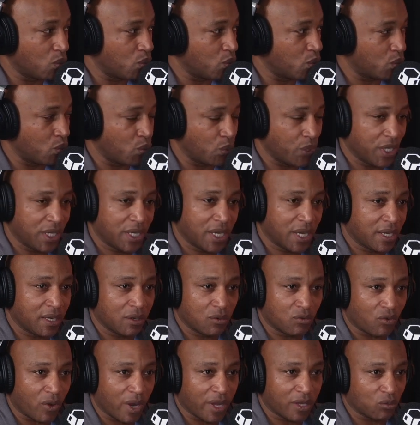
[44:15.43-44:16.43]
we get it
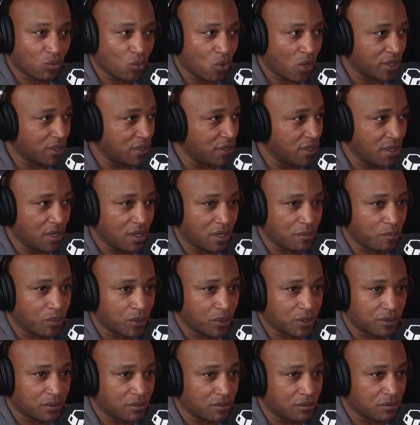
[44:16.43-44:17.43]
right one year, but
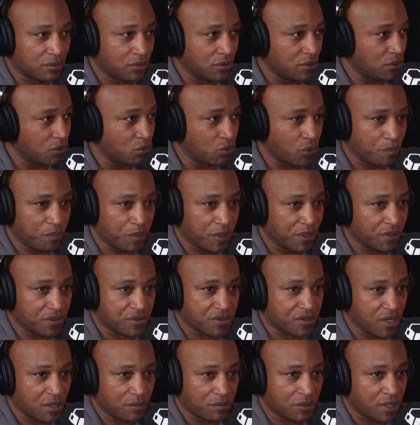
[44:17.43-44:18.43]
you repeat the
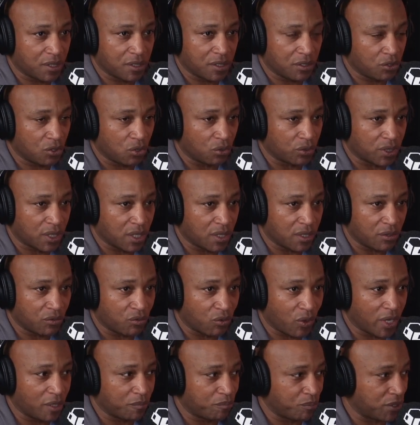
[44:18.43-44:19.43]
same thing, you don't get it
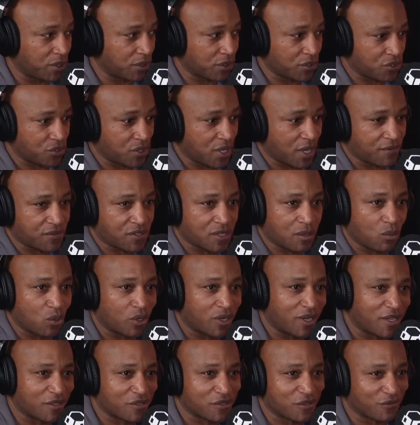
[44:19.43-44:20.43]
right because you have someone
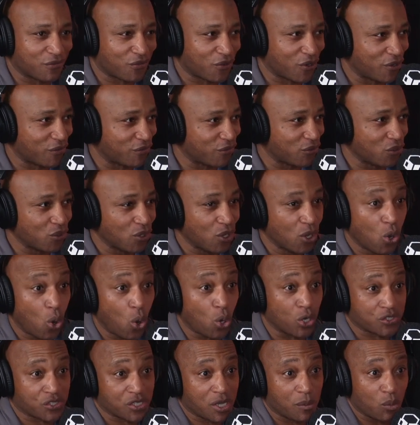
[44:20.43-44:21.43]
else in front of you, or
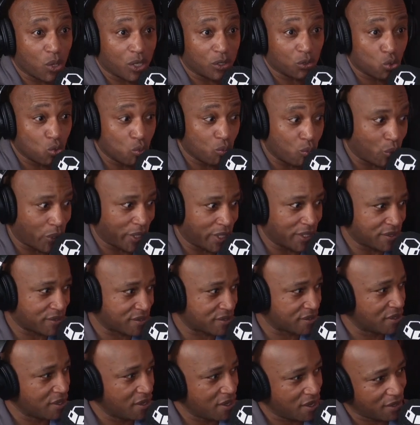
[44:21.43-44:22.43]
someone who brings
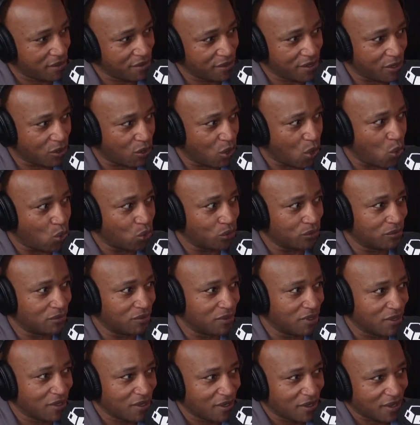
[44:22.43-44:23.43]
their own
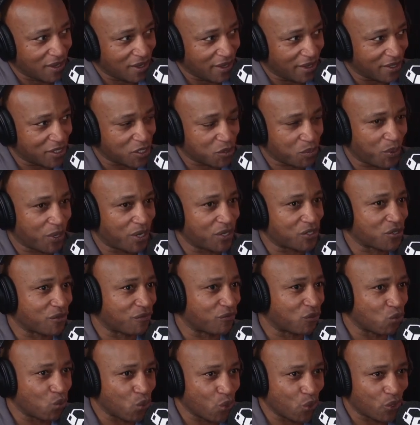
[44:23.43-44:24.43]
experience of the
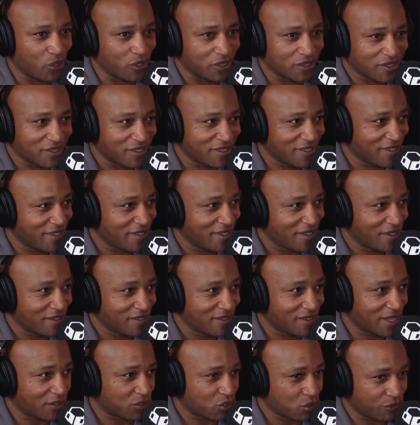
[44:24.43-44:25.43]
world.
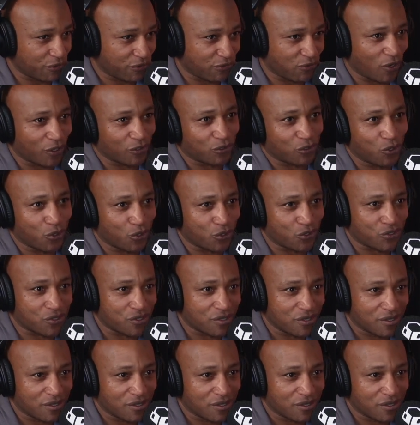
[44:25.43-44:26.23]
that confront yours